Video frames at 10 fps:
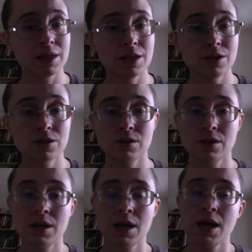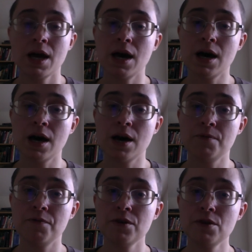this,
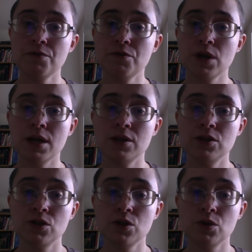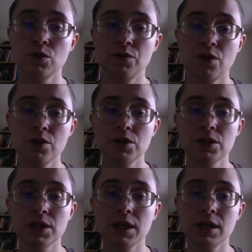feel free to follow the
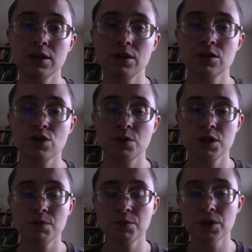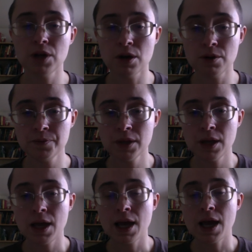link in the description below.
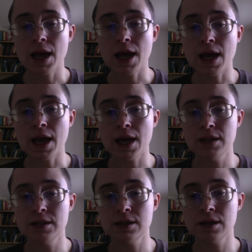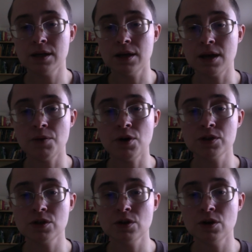And I'm
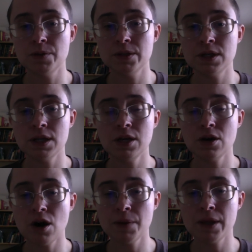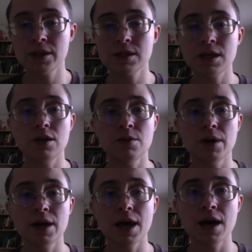also open to any comments that you
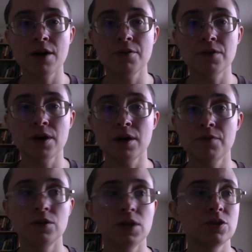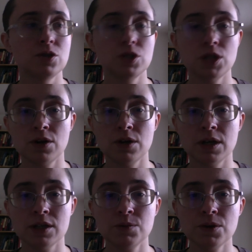might have. If you'd like to share any
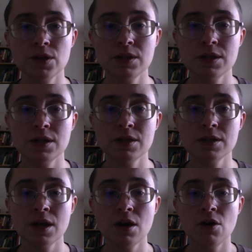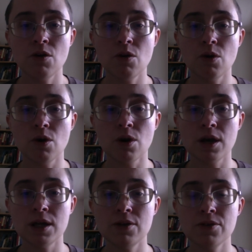experiences or
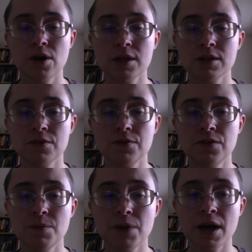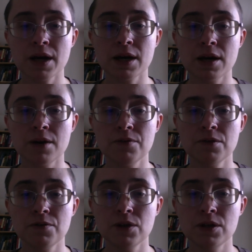any thoughts or feedback, feel
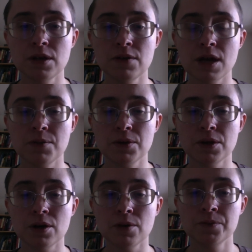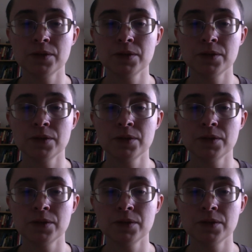free to leave that below.